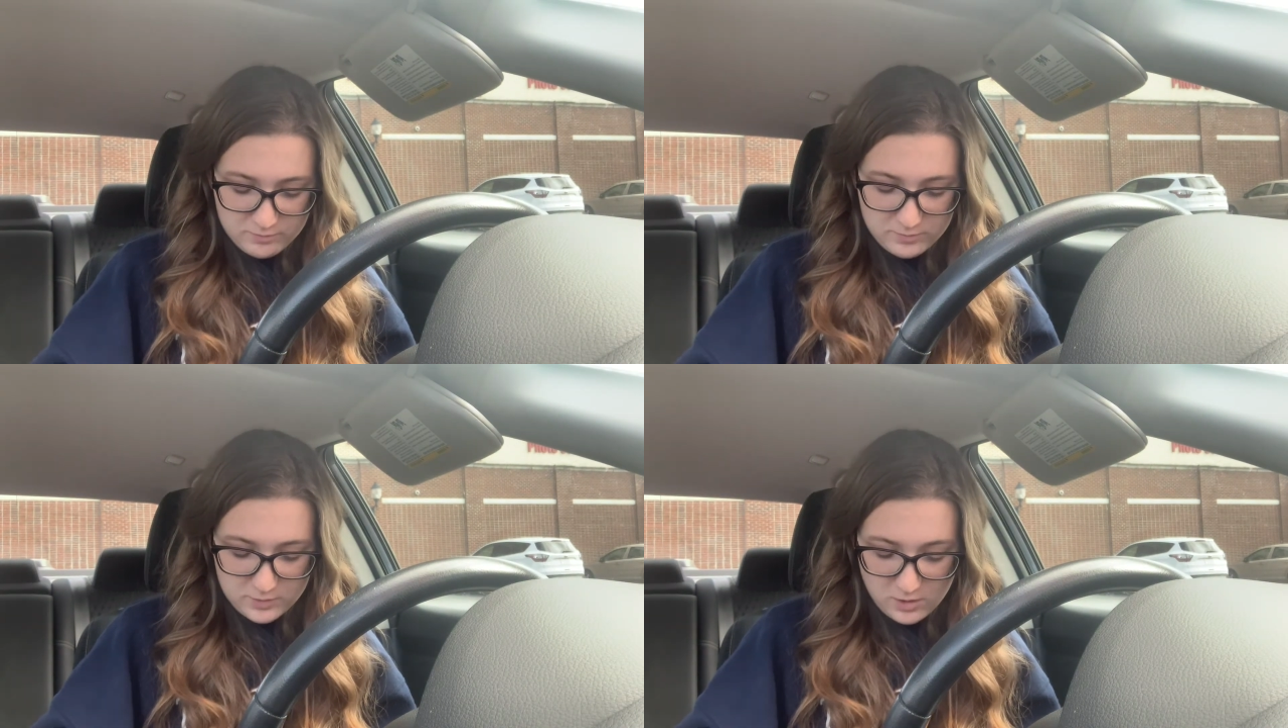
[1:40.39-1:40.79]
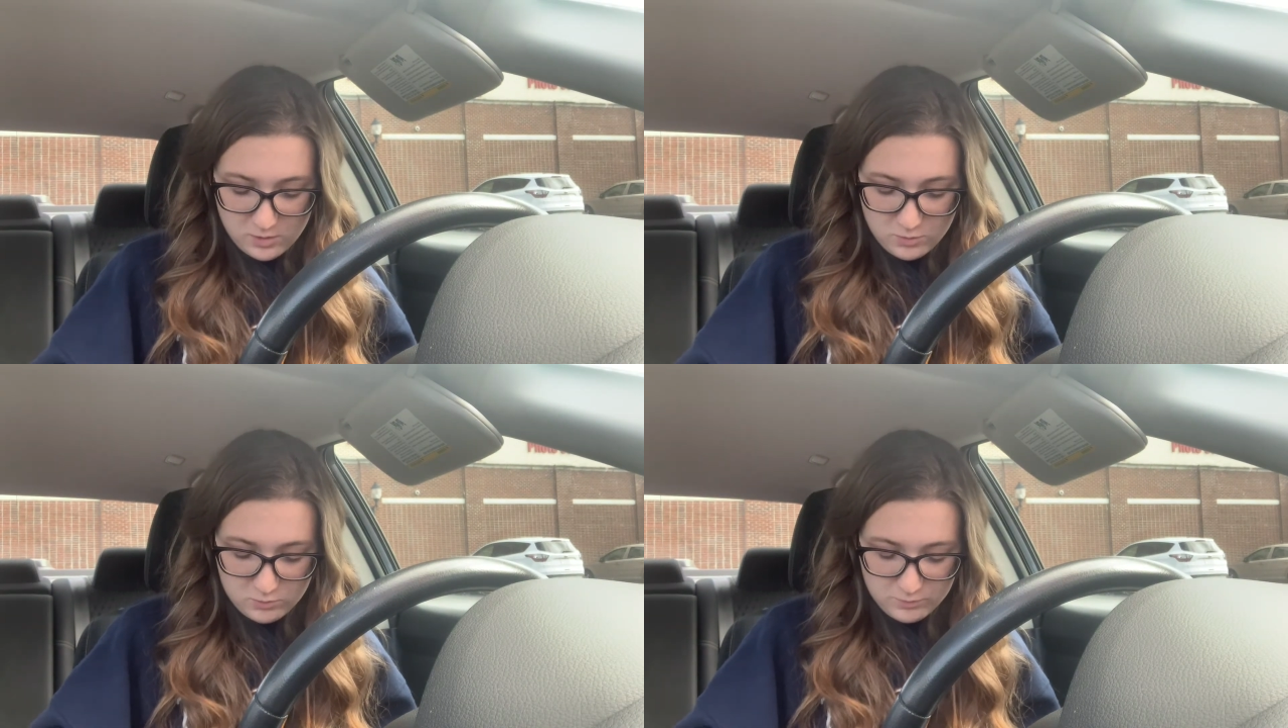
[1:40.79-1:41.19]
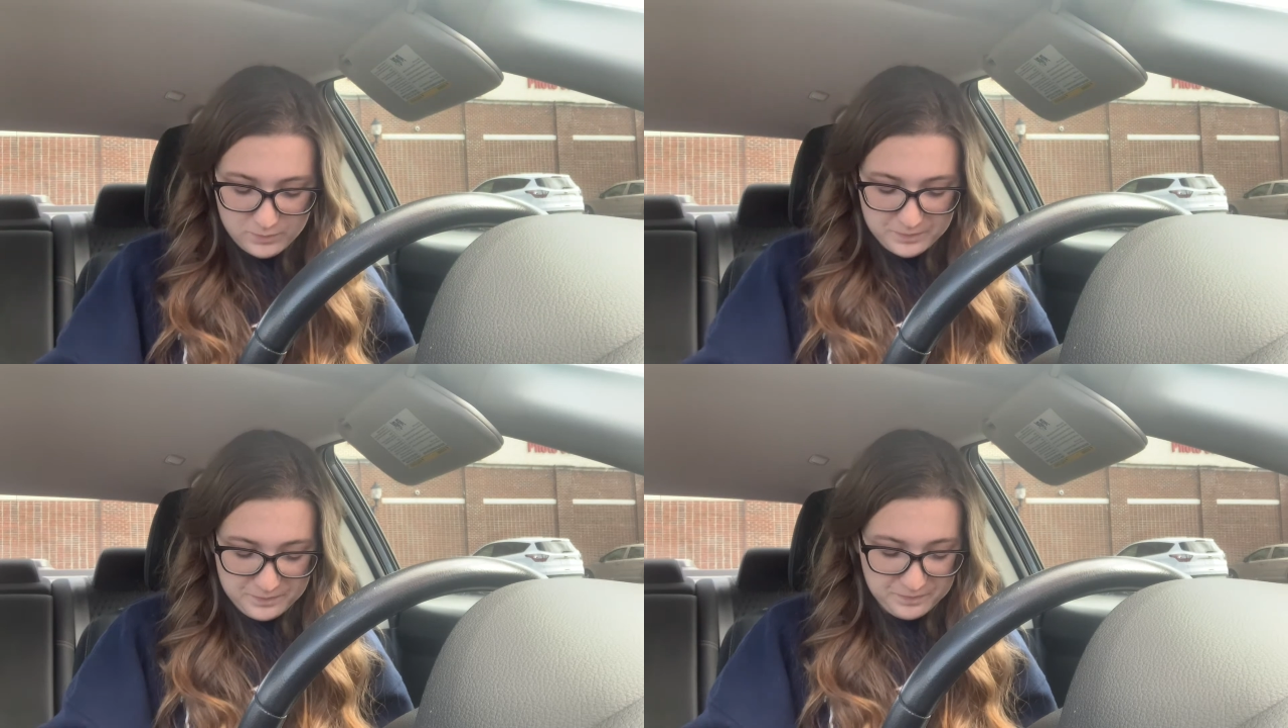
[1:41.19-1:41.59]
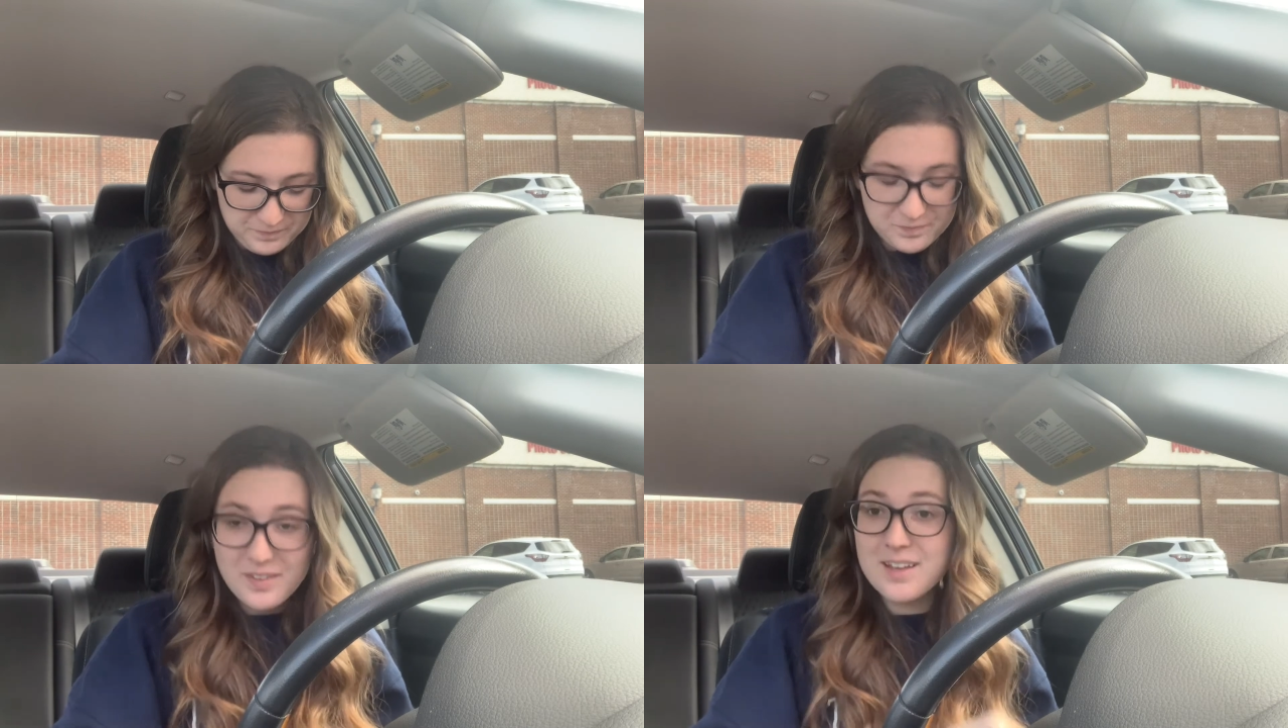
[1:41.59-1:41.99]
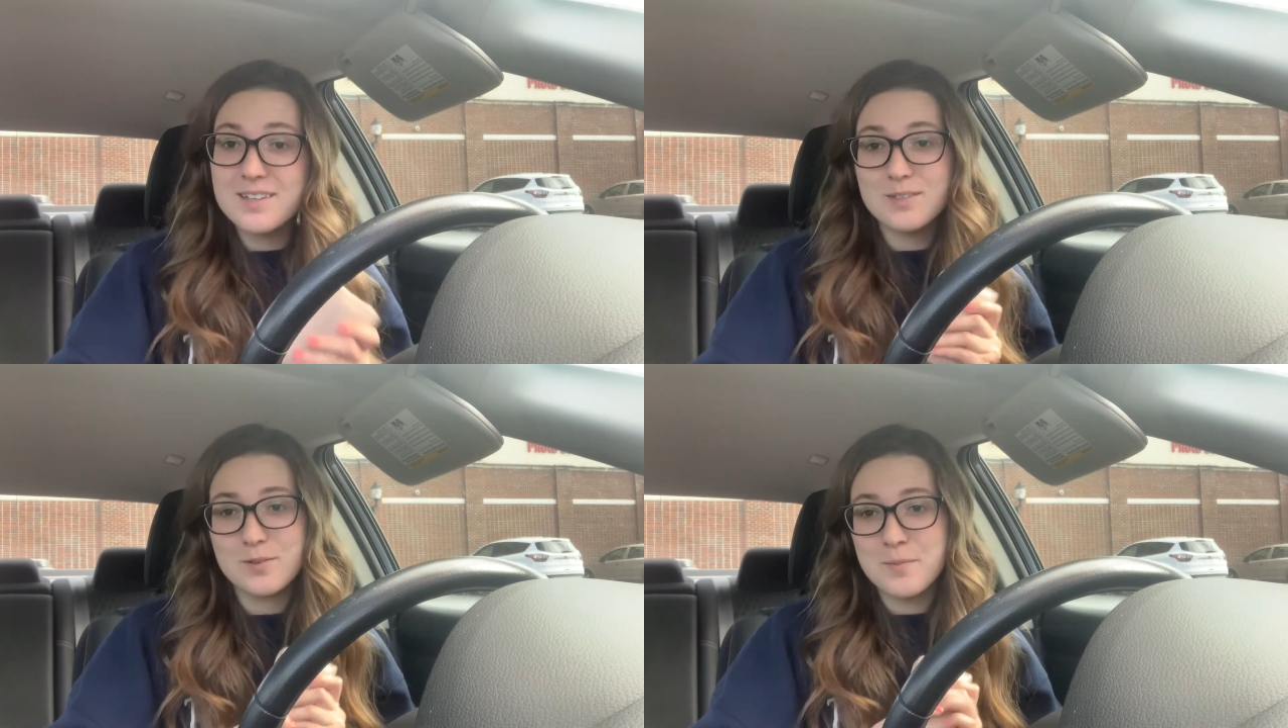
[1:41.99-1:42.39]
So
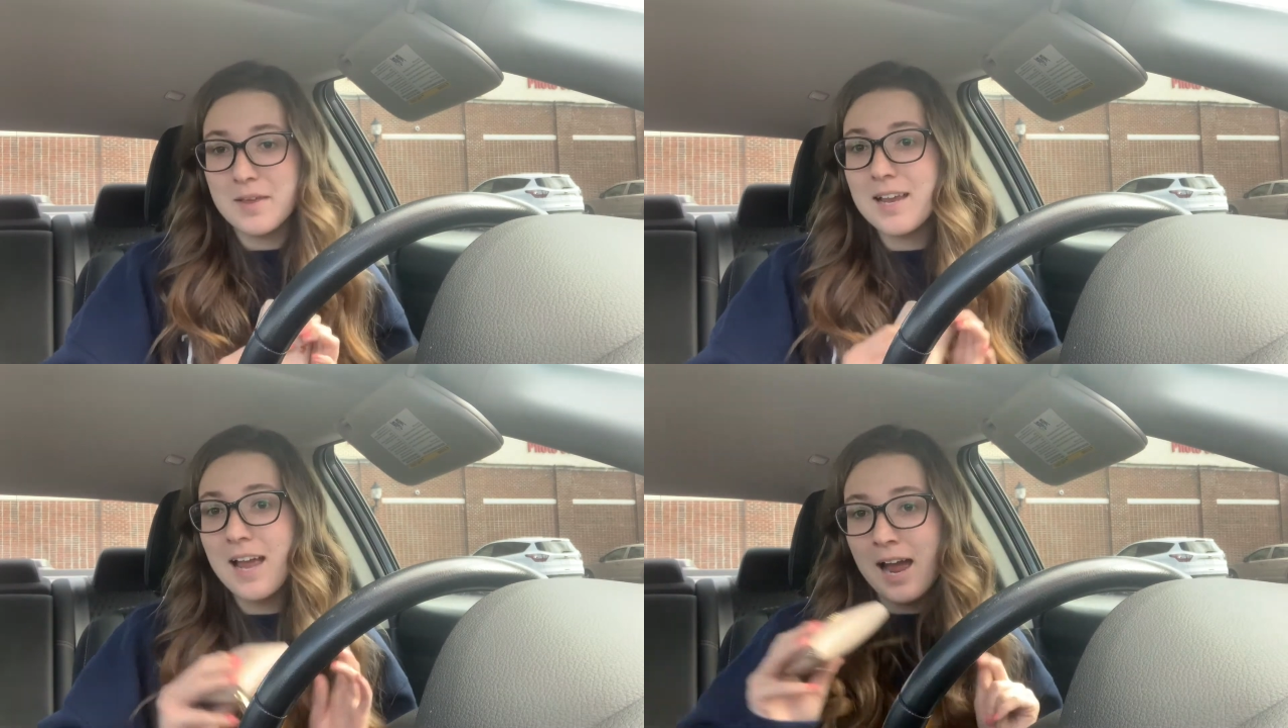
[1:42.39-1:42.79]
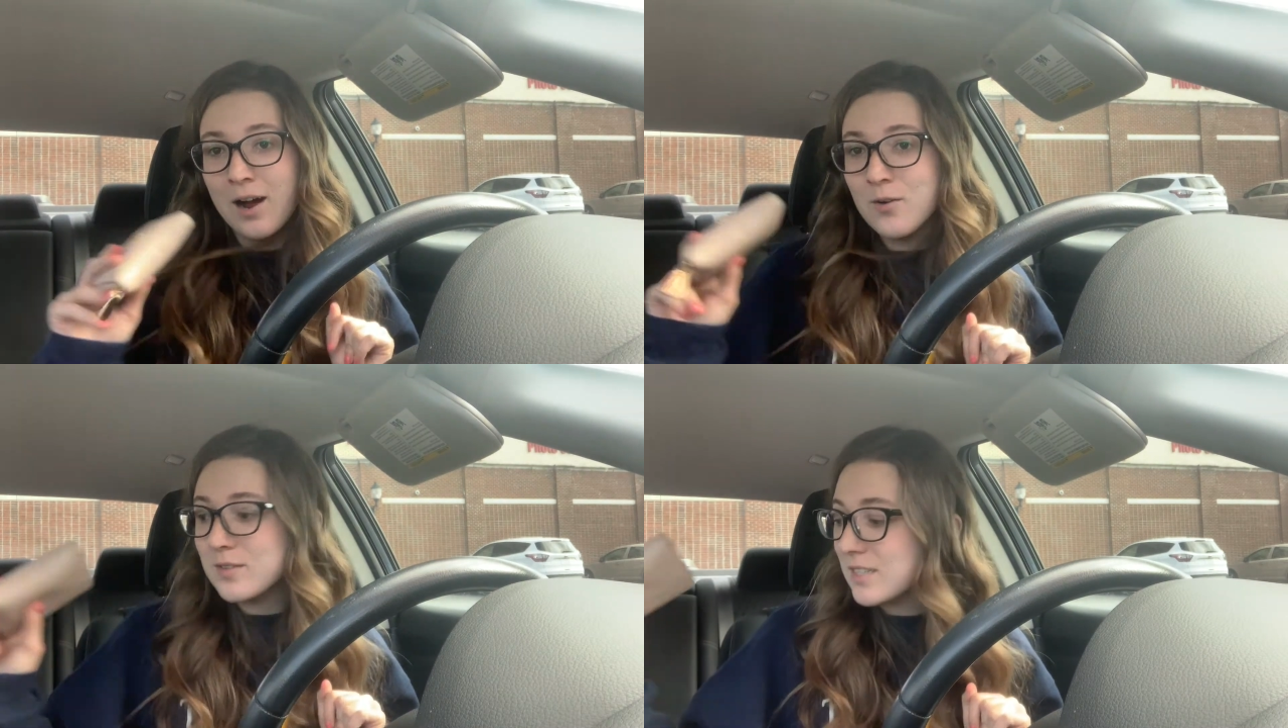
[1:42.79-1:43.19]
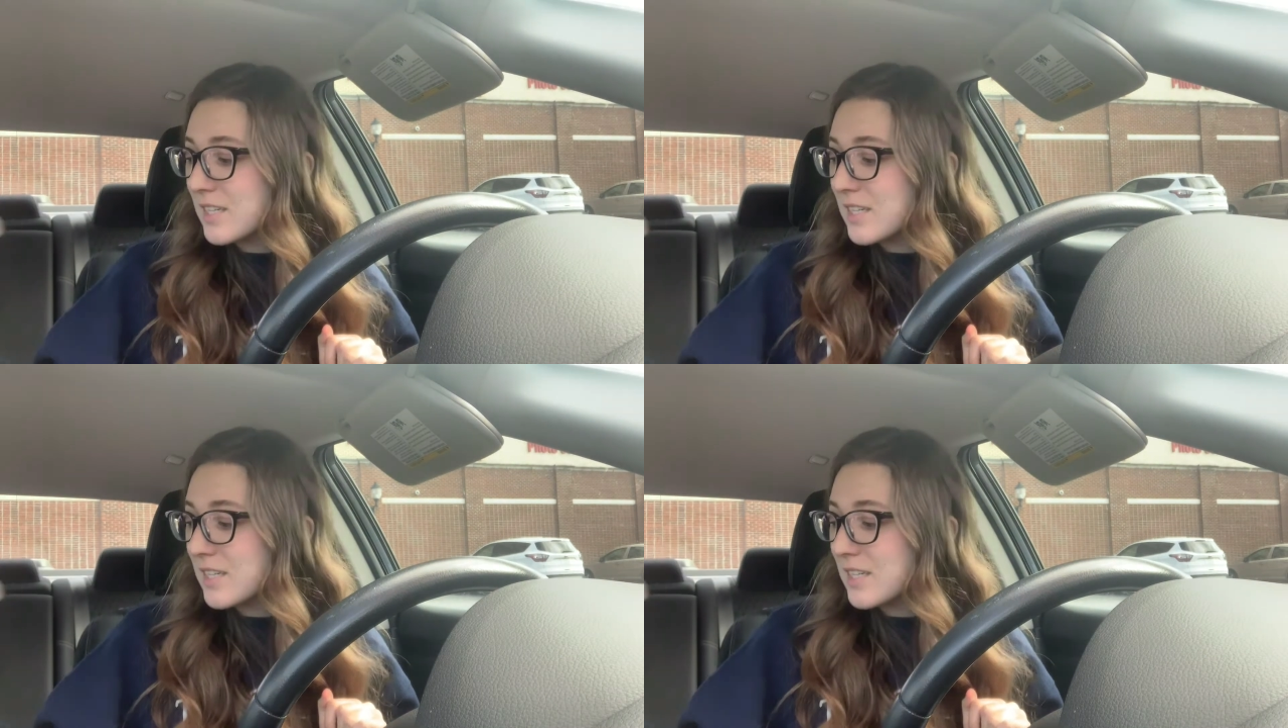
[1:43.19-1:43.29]
that's what I'm getting out.